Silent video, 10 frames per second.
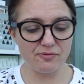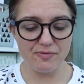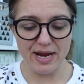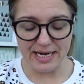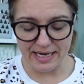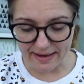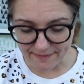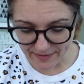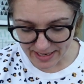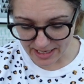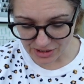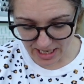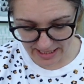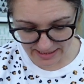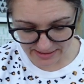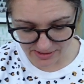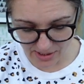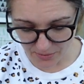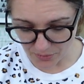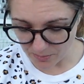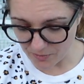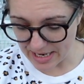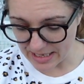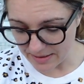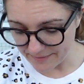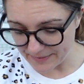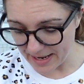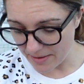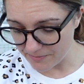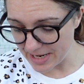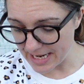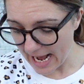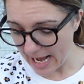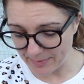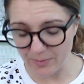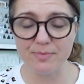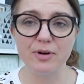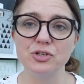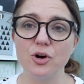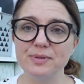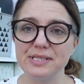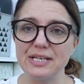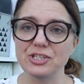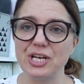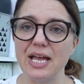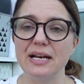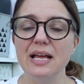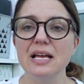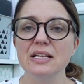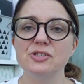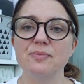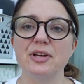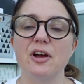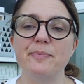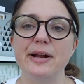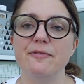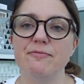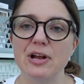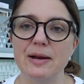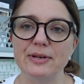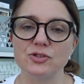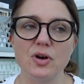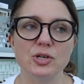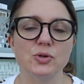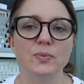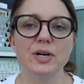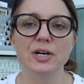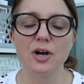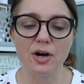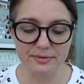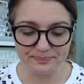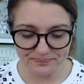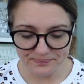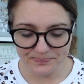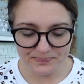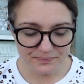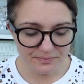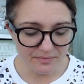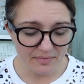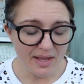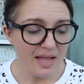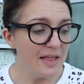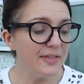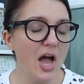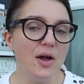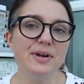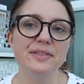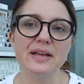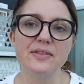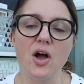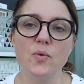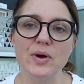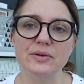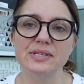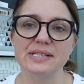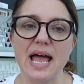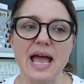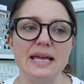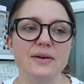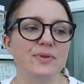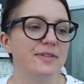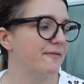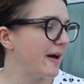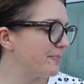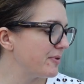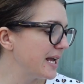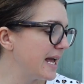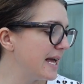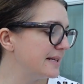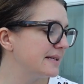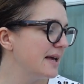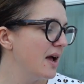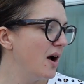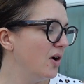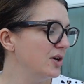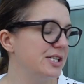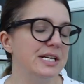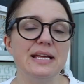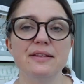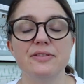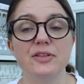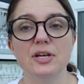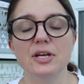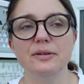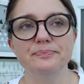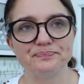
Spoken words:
really neat finish, and it's sewn up really lovely. I'm really happy with my top stitching, something I've really been trying to work on. The only thing that I will say with the fabric is underneath the